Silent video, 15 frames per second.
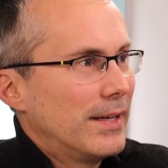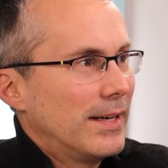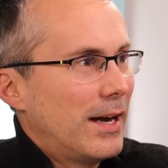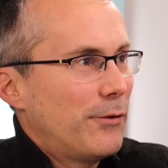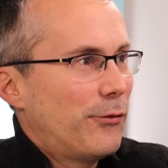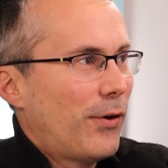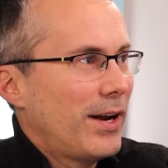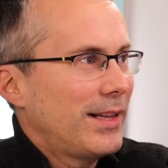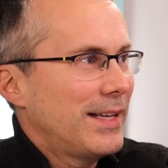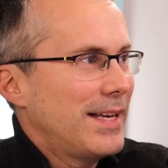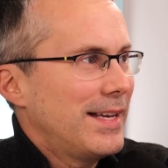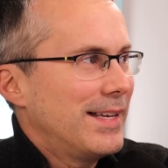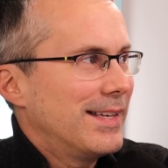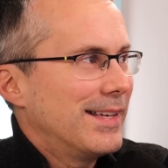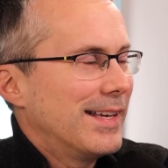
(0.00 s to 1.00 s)
And
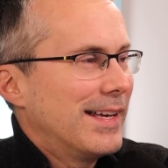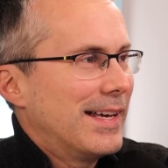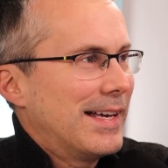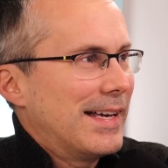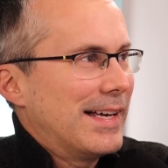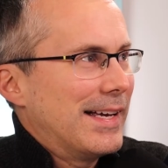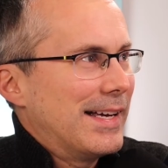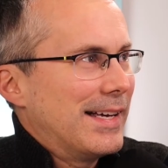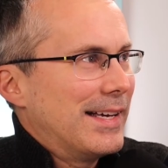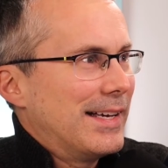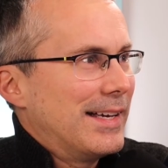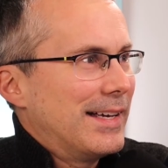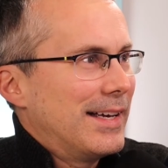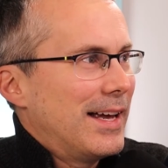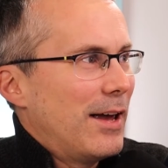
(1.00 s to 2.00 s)
finally,
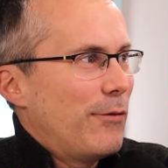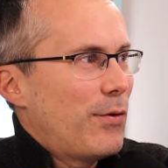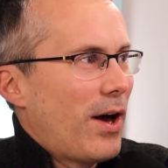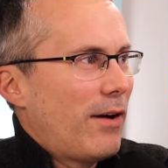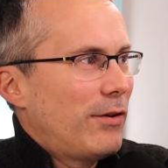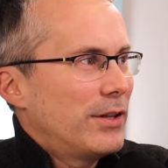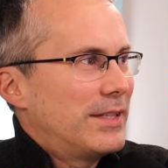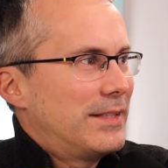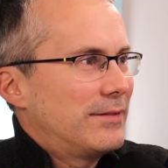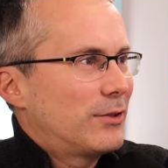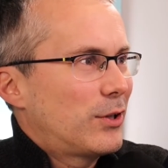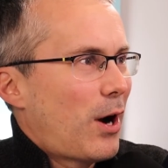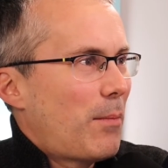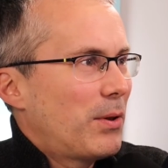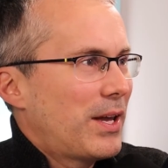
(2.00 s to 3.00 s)
if you have a
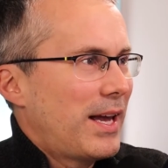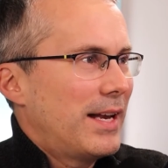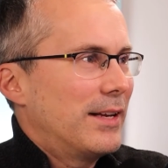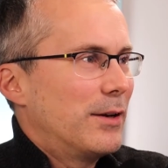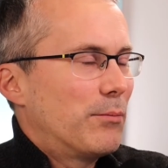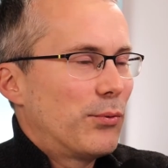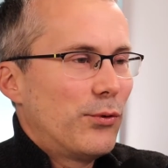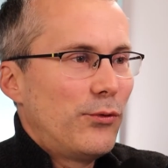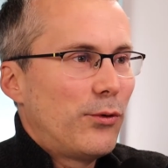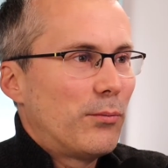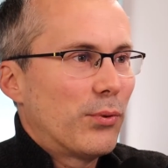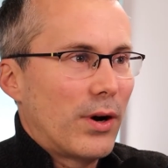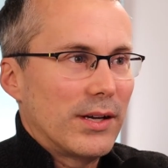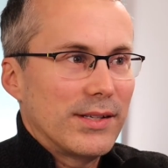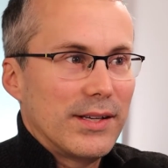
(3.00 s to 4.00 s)
complicated approval
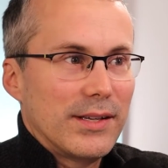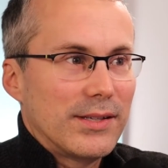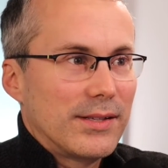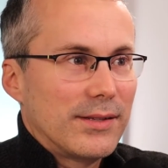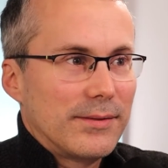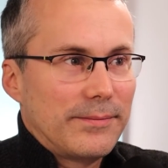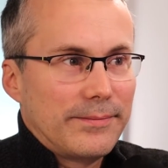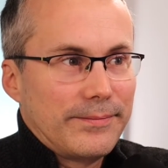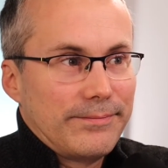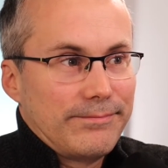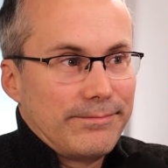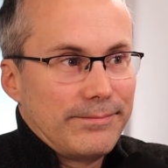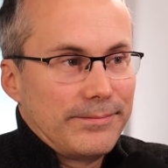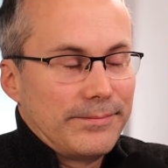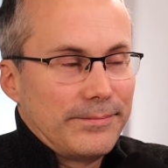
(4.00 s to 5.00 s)
process,
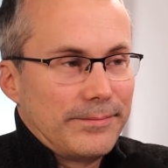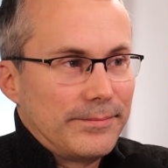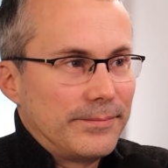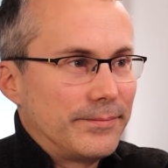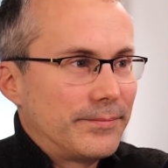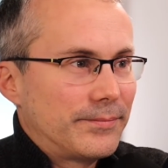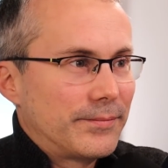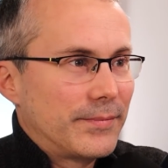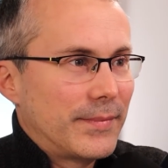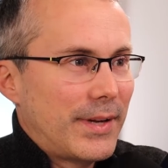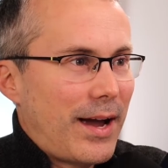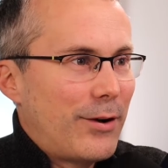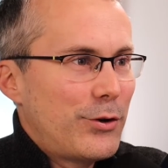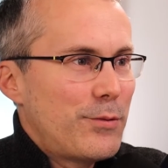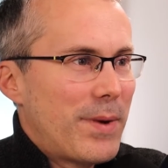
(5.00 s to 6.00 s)

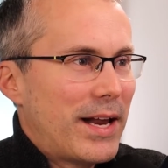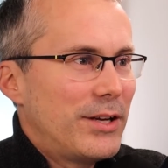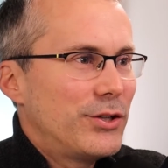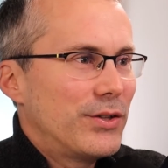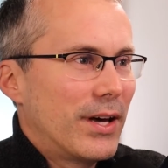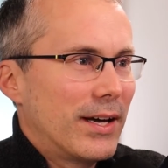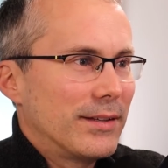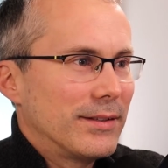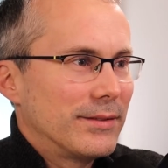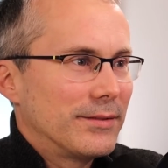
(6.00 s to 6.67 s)
how do you manage that?